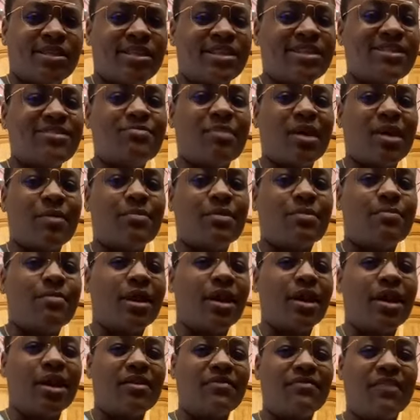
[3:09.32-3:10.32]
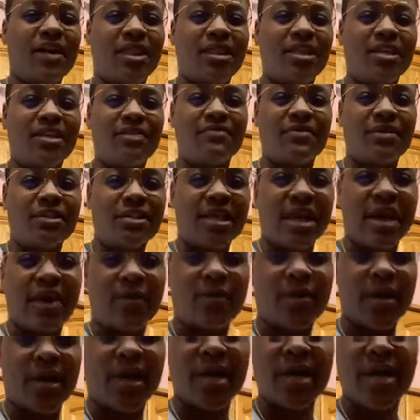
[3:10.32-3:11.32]
this might be better if I leave it
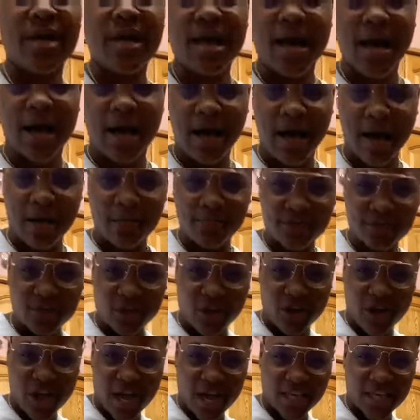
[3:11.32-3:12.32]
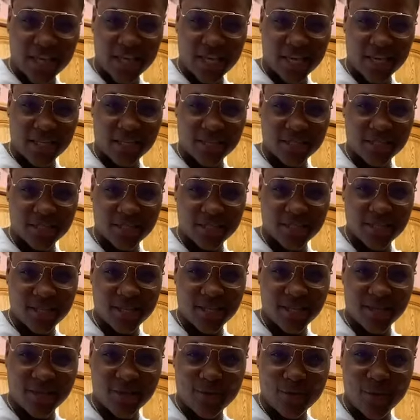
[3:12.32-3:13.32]
that way. I'm sorry I can't
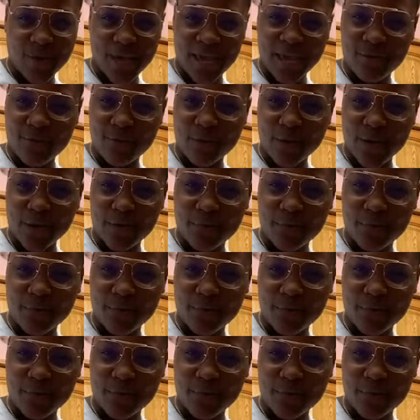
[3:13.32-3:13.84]
click wave